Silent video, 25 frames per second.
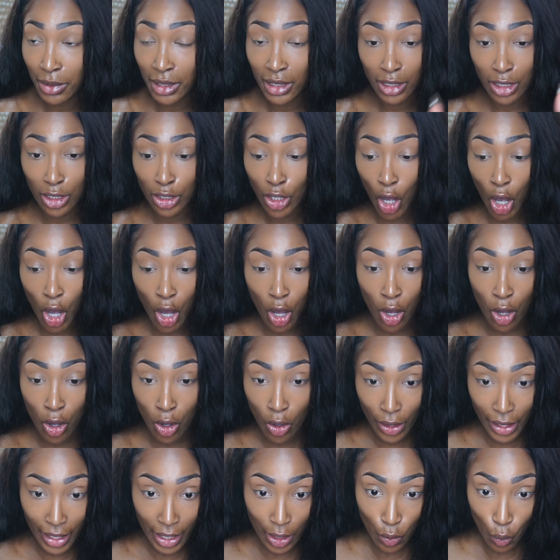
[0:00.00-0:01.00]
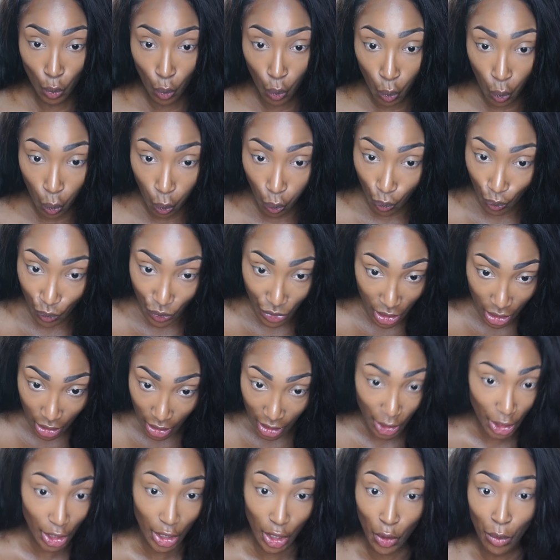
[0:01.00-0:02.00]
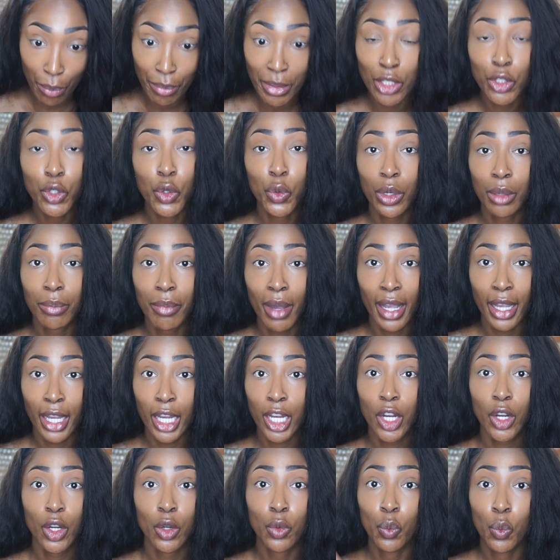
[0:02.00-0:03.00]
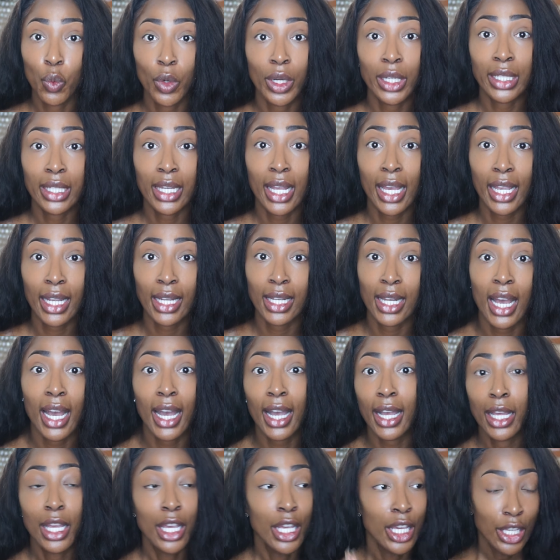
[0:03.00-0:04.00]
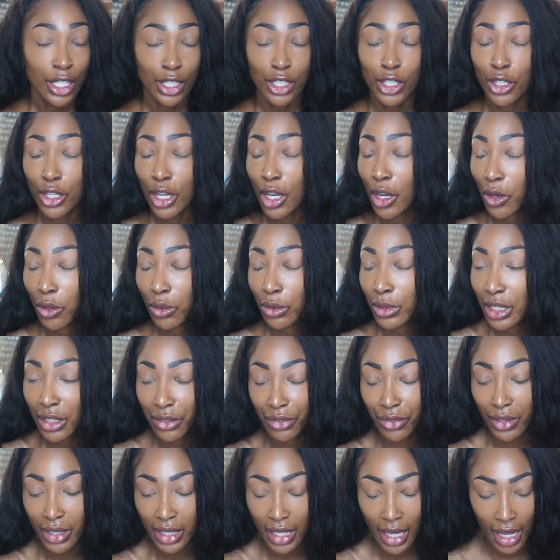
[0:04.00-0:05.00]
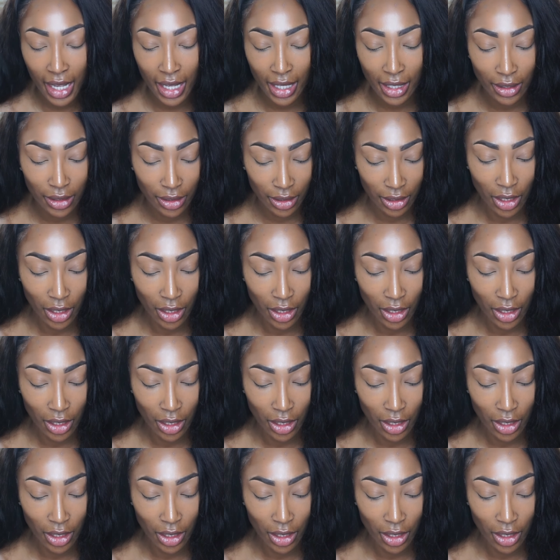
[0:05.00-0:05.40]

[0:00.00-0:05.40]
This is all in, you know, me doing my hair in one day, not, you know, different days.